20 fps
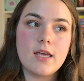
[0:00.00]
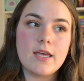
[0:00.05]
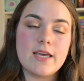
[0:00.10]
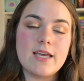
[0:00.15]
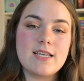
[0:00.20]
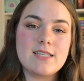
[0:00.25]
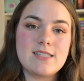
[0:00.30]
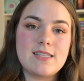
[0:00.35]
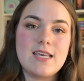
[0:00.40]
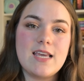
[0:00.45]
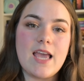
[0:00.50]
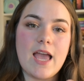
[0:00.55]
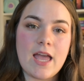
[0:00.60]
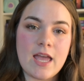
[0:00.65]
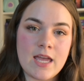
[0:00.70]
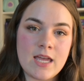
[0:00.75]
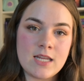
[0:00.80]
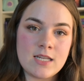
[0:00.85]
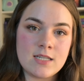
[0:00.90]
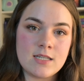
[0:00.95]
is the
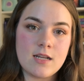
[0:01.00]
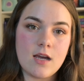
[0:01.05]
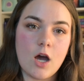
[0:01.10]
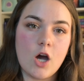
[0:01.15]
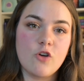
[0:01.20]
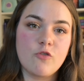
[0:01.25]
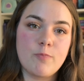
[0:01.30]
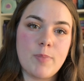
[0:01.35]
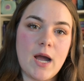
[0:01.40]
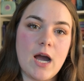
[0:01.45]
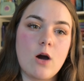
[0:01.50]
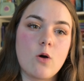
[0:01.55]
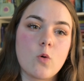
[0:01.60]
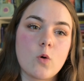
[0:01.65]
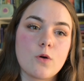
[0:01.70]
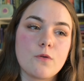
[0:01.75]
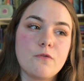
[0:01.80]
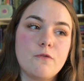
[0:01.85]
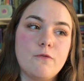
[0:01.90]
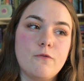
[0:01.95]
end of
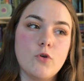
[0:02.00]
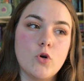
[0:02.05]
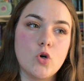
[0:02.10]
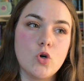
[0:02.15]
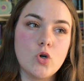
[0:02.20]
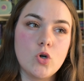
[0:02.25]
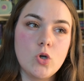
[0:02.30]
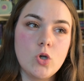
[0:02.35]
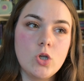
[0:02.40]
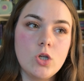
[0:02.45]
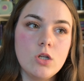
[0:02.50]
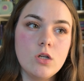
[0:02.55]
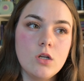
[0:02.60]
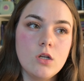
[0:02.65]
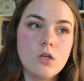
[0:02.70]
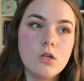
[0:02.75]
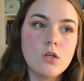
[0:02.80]
Powerful.